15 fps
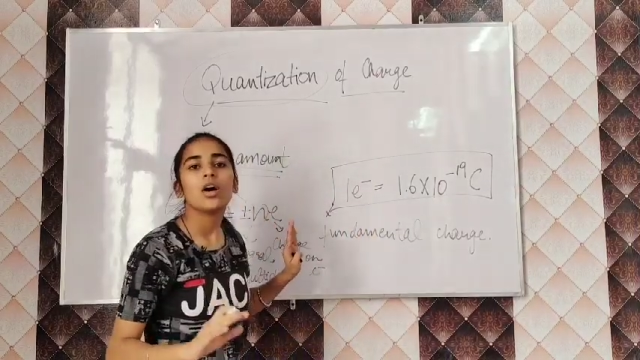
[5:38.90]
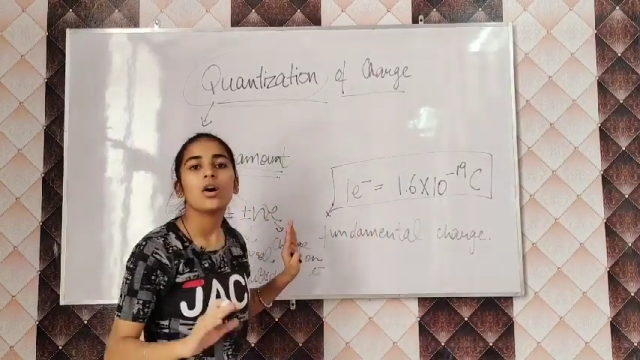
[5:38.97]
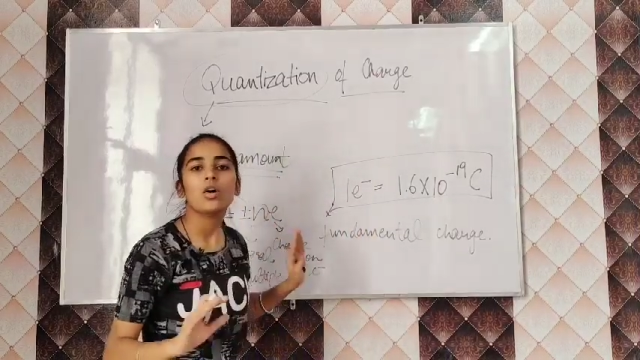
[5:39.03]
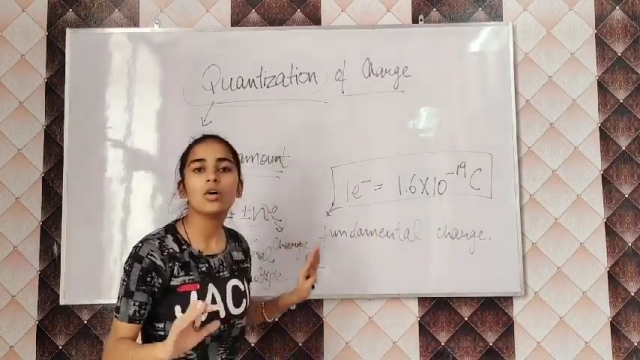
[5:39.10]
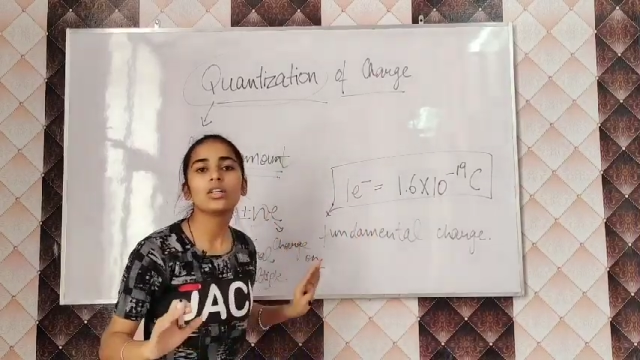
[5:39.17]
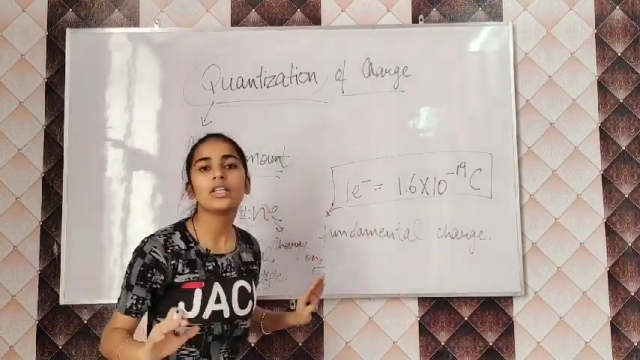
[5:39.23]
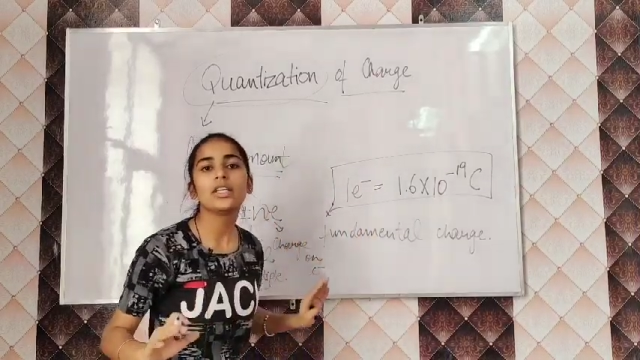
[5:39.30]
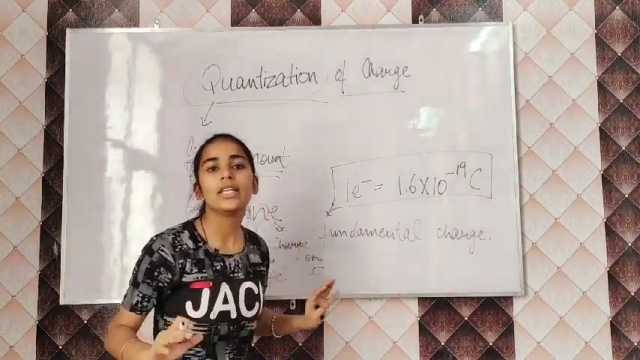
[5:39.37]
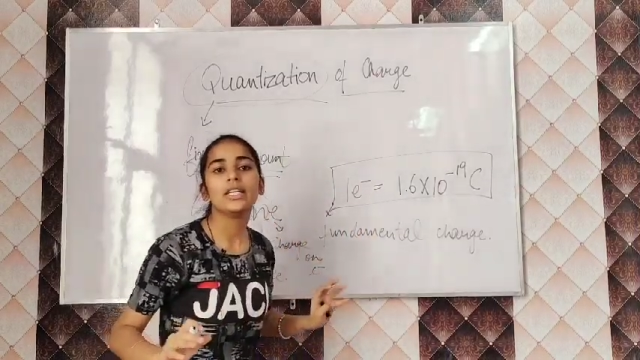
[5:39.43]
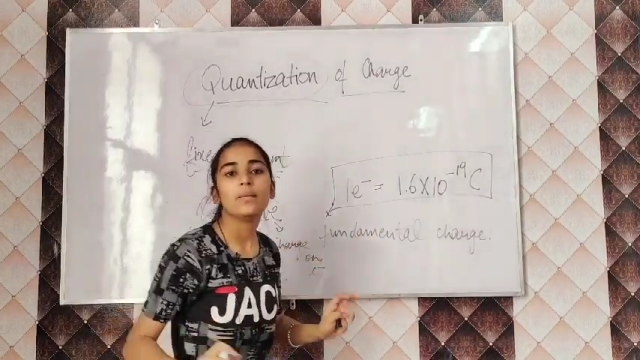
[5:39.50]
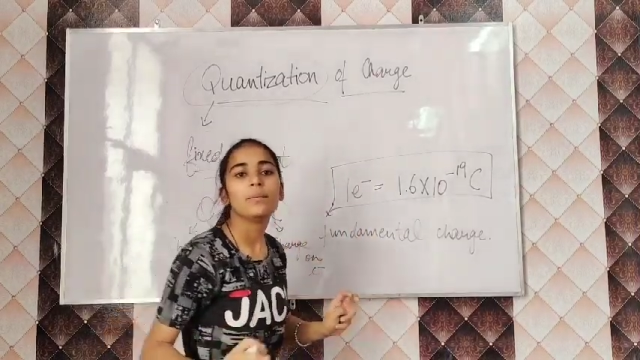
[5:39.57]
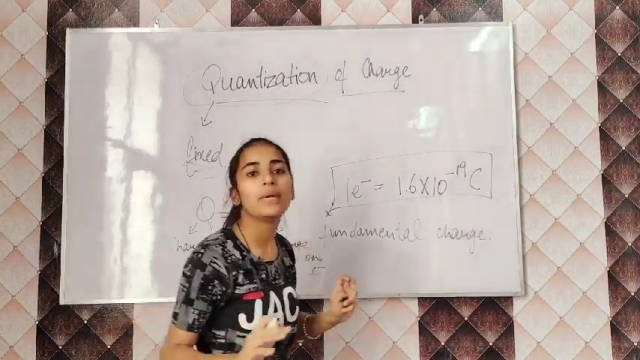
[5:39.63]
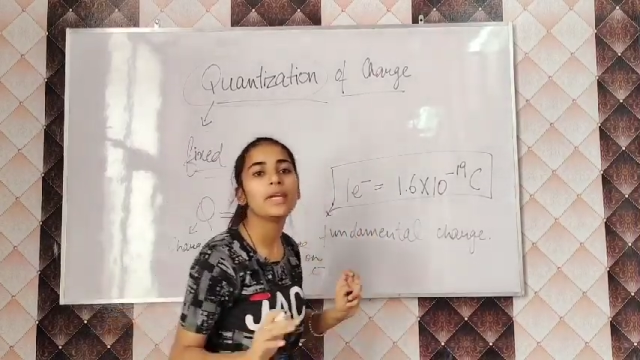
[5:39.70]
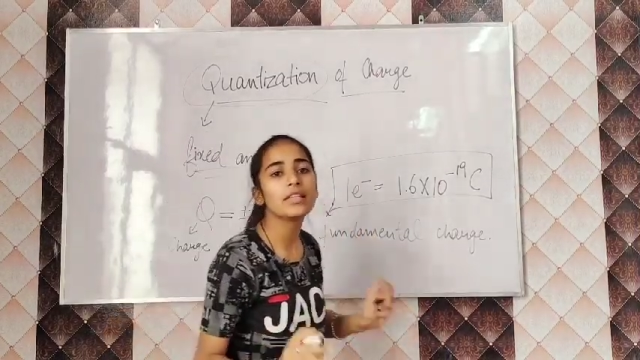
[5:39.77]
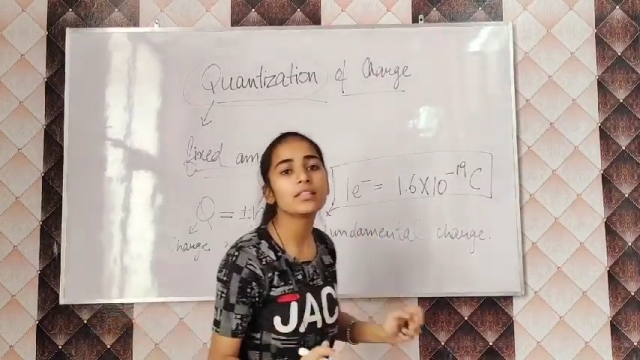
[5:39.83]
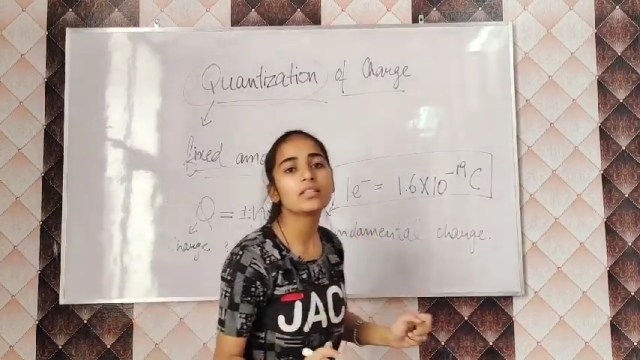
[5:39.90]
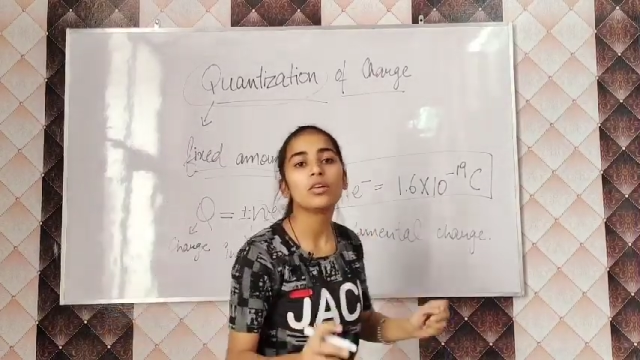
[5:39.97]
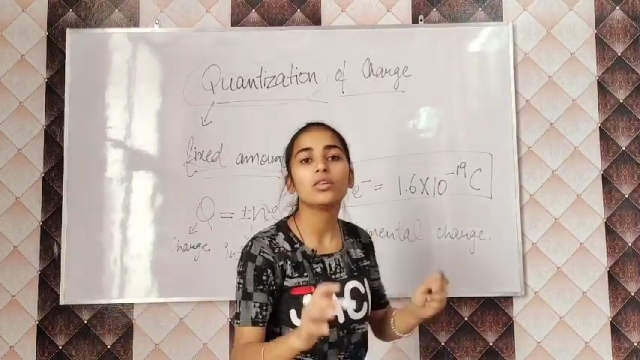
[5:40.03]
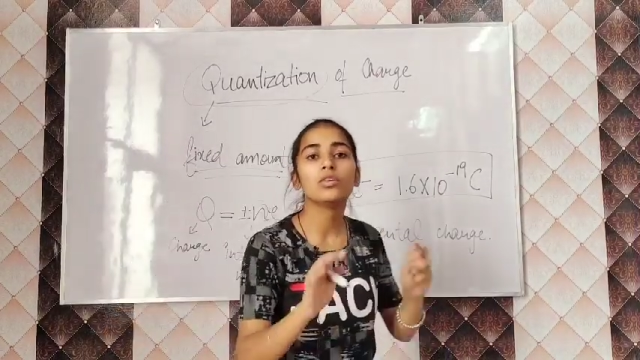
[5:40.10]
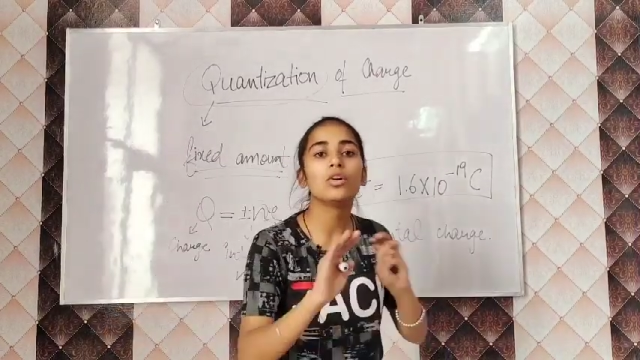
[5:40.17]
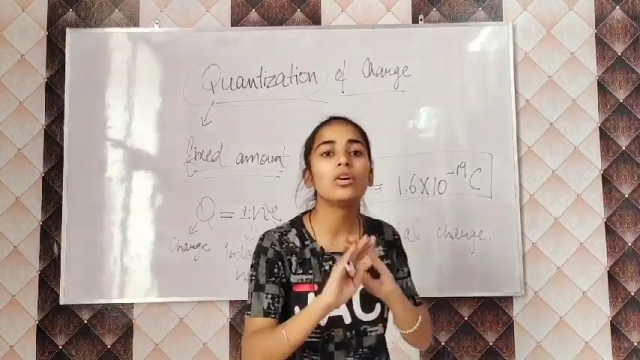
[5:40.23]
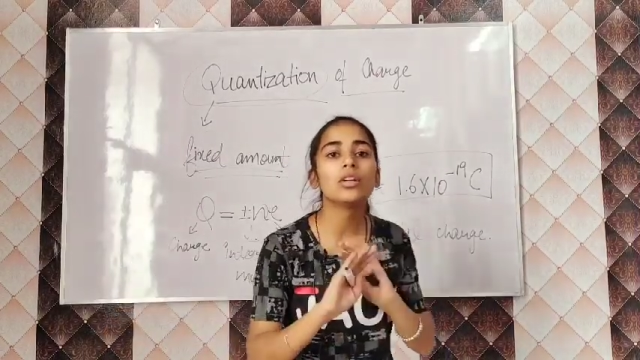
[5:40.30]
only, means
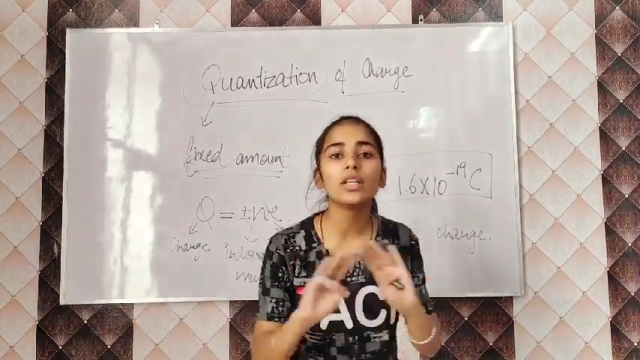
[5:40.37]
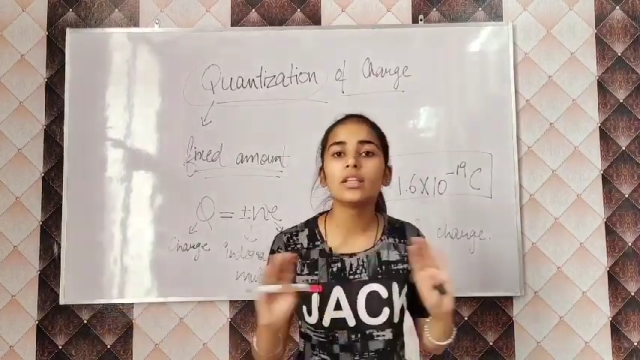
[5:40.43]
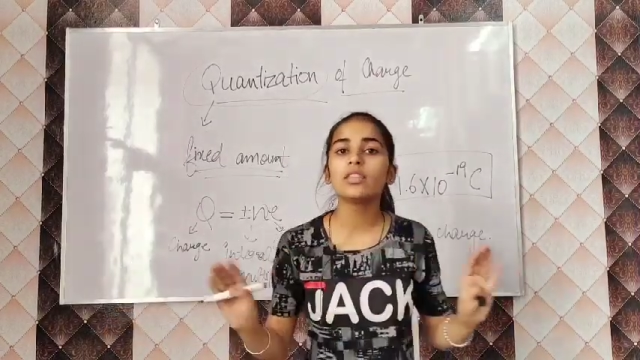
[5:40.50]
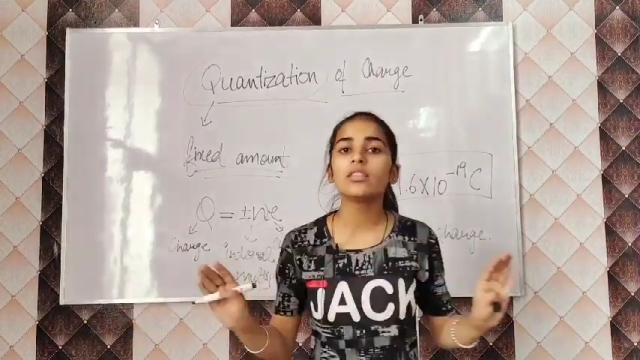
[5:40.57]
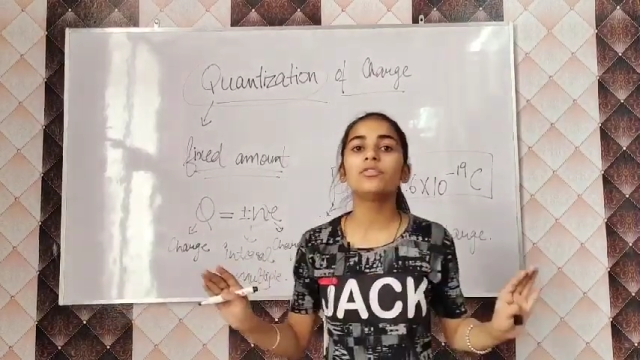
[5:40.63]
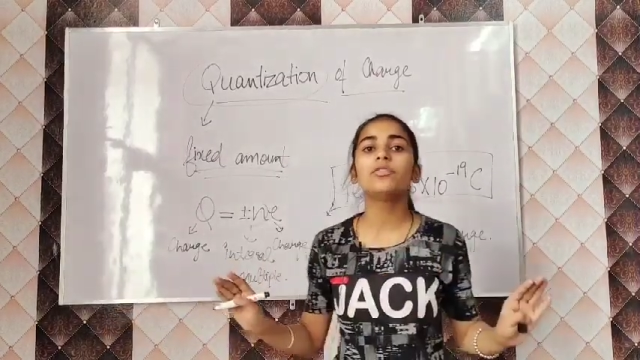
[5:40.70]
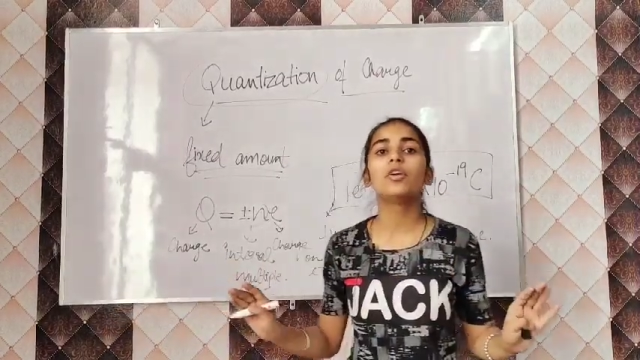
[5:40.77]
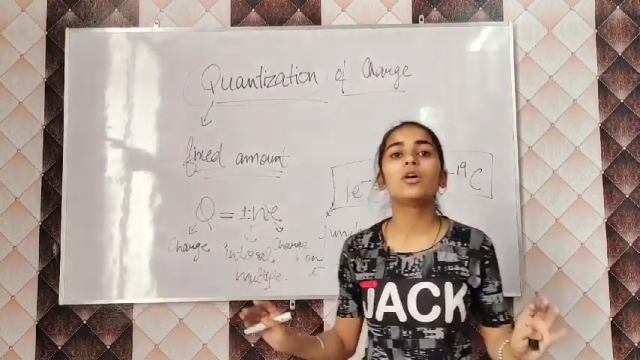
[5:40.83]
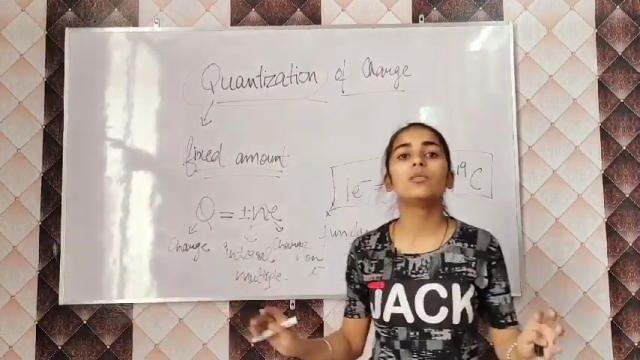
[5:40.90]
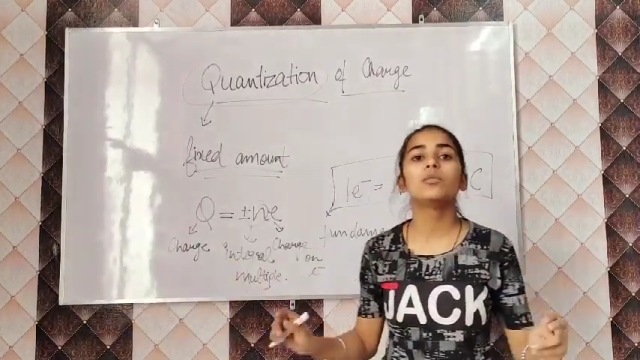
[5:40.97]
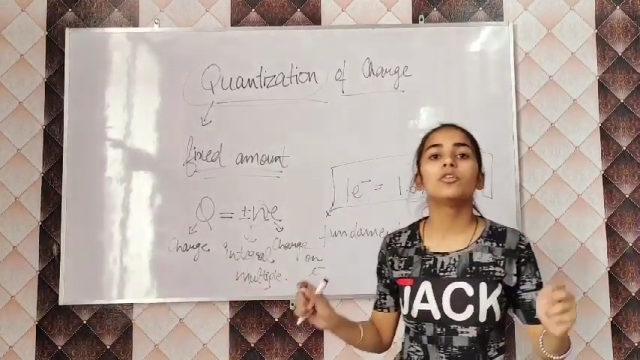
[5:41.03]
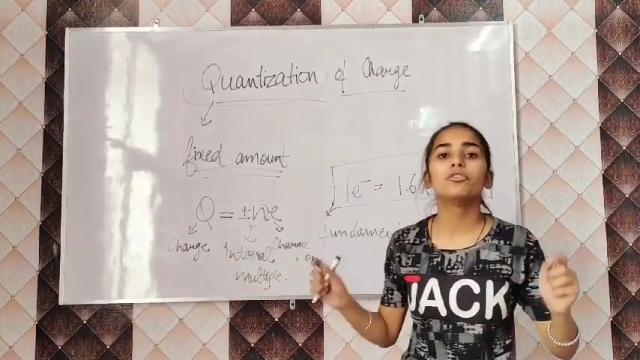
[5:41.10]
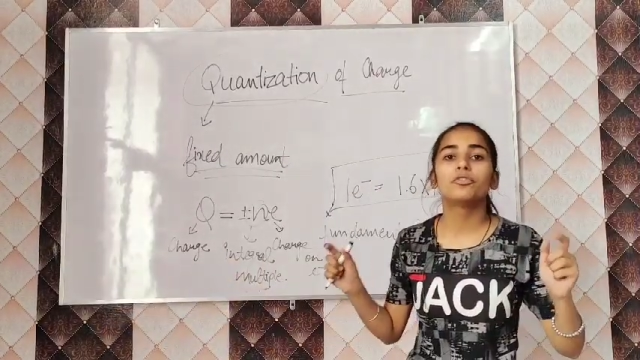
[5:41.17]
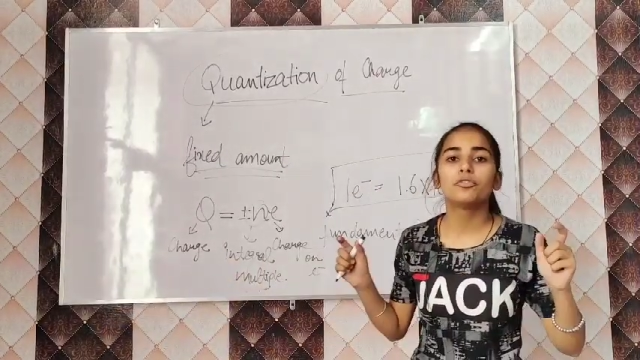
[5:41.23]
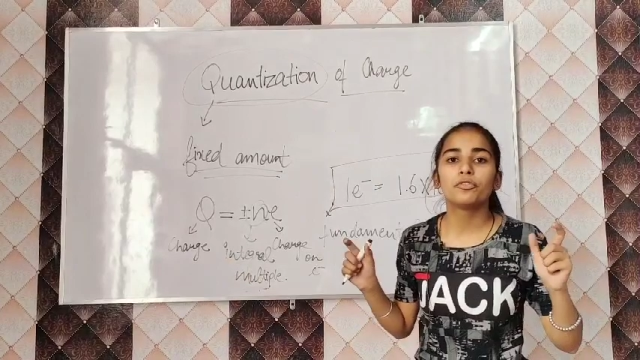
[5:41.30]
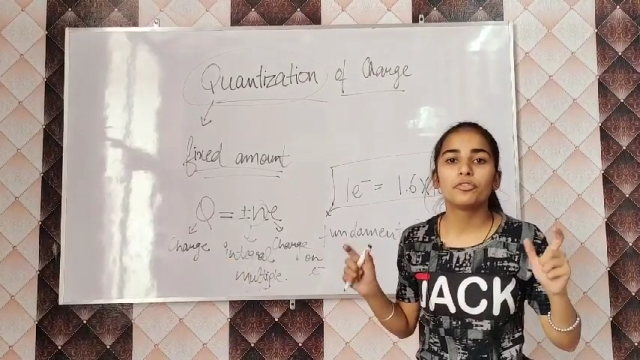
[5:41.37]
not in the form of